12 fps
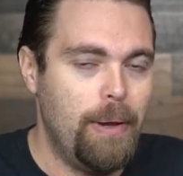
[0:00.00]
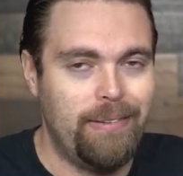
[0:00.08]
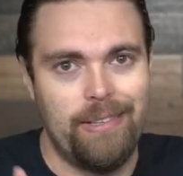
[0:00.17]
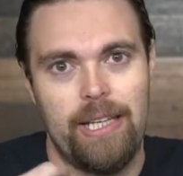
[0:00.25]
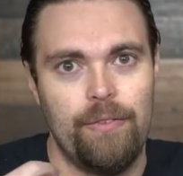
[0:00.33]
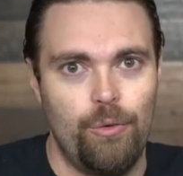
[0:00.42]

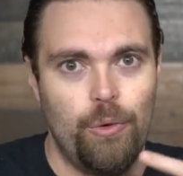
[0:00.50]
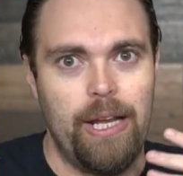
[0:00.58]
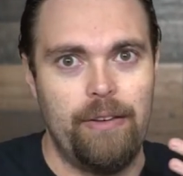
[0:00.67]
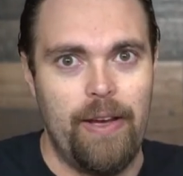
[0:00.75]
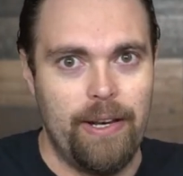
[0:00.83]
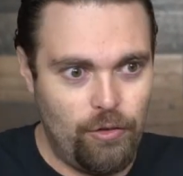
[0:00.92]
Basically gives you an
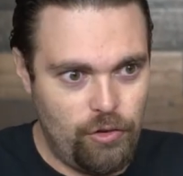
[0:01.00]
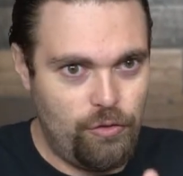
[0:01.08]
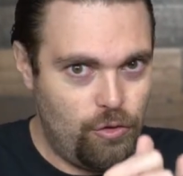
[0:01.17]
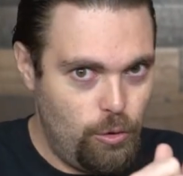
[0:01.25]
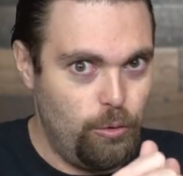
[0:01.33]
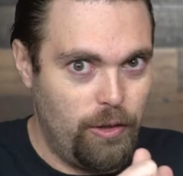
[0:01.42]
advantage of
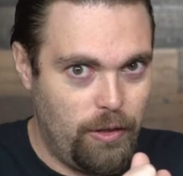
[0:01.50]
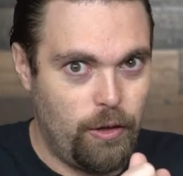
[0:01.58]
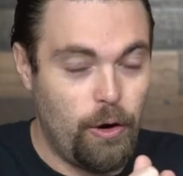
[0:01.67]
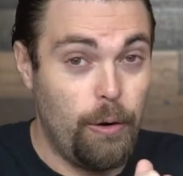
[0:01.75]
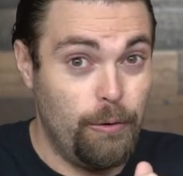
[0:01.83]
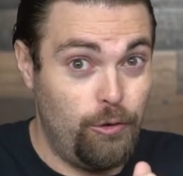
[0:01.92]
choosing the
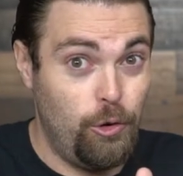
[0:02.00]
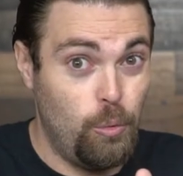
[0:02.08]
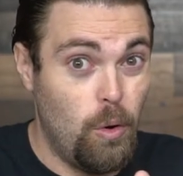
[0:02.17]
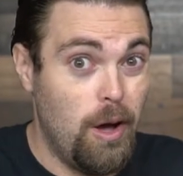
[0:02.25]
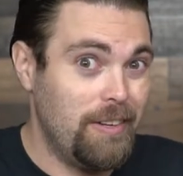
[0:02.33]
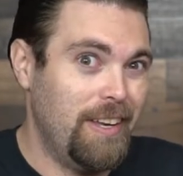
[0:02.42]
cards you
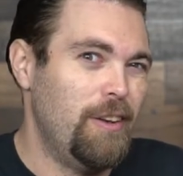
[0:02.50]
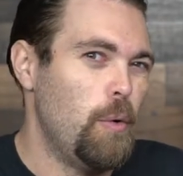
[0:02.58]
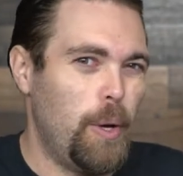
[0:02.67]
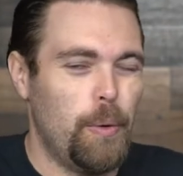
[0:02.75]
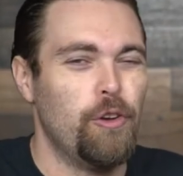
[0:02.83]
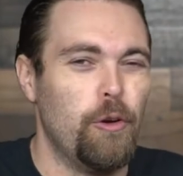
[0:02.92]
want and
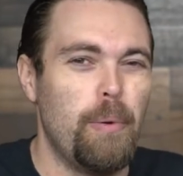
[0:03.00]
knowing what your